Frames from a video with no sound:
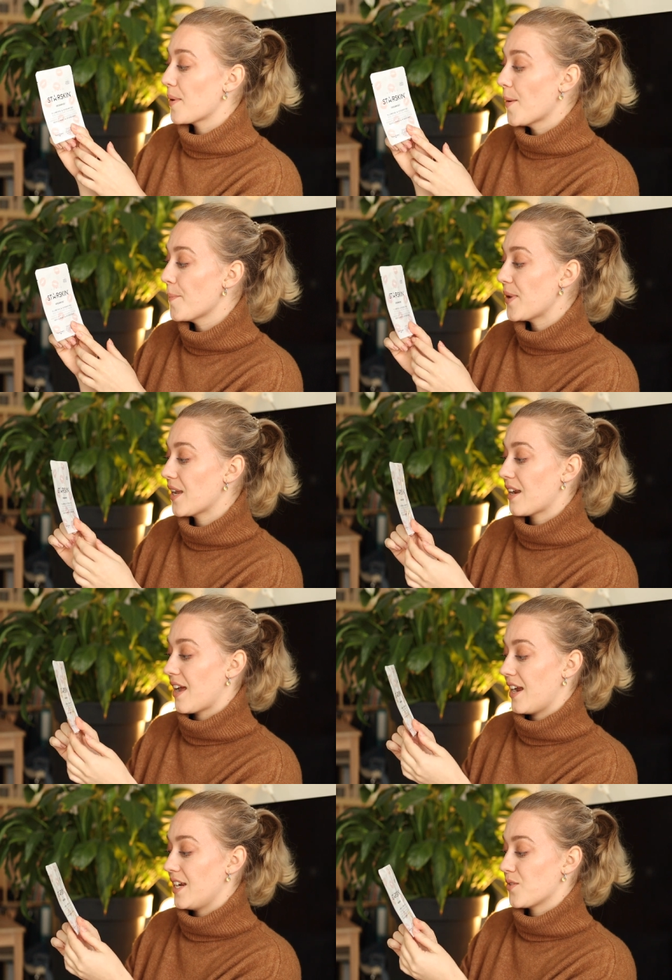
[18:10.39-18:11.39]
Plumping and
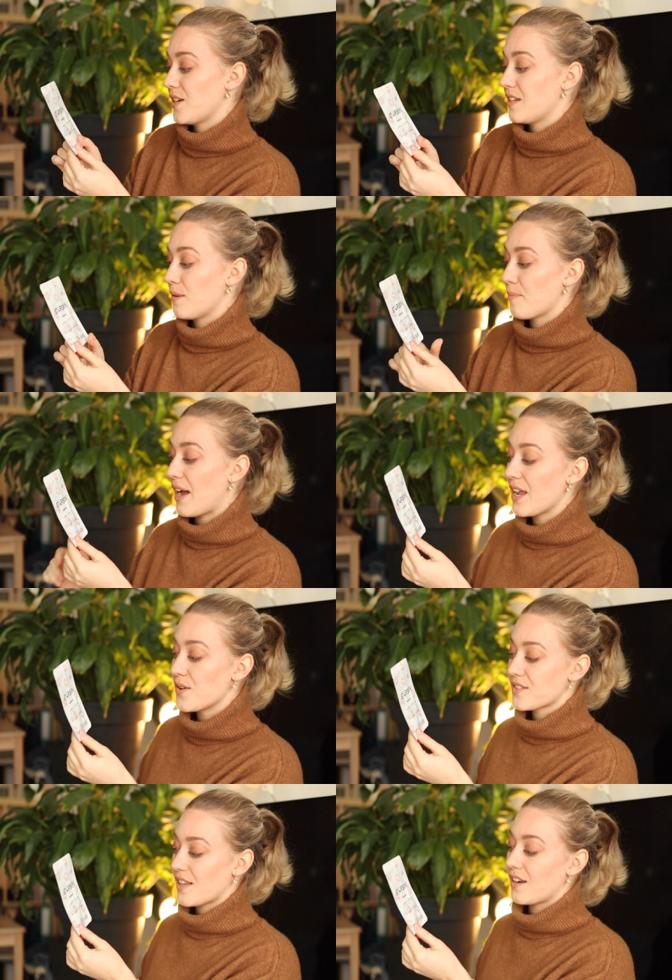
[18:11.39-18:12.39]
Hydrating
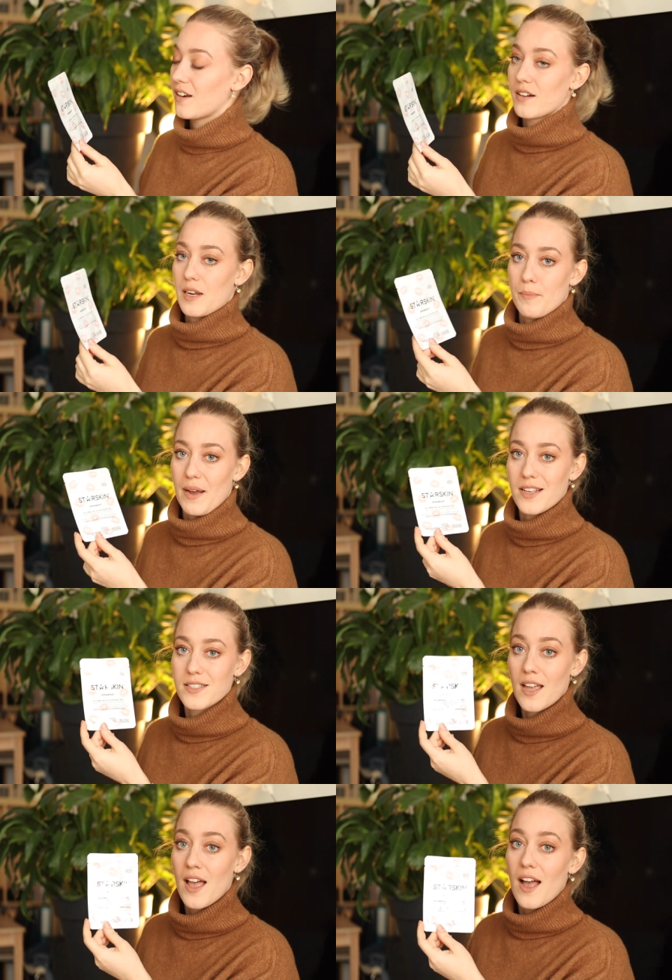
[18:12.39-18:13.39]
Biocellular Lip
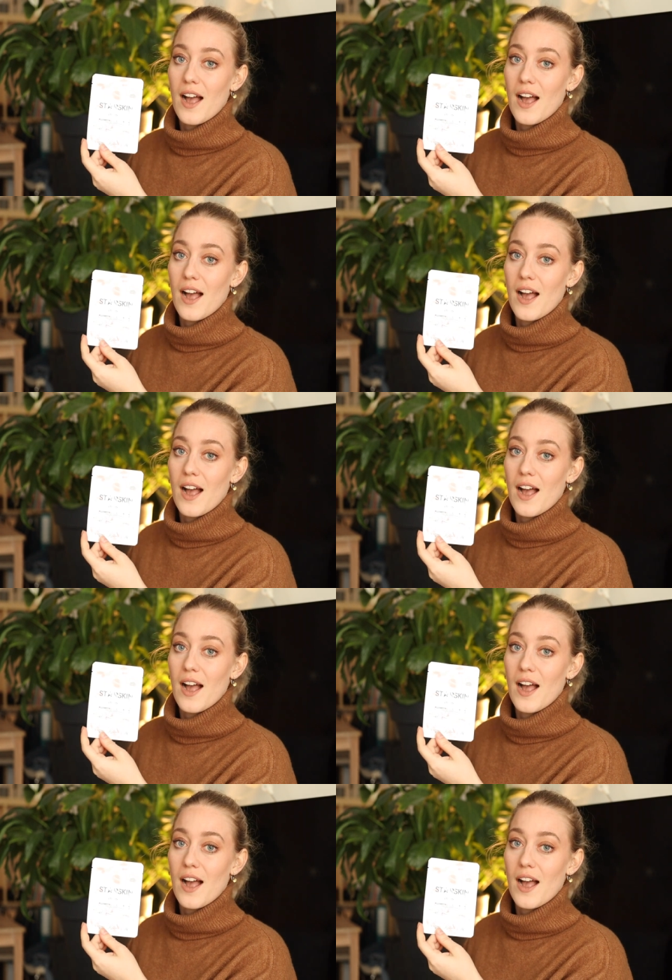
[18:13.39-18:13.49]
Mask.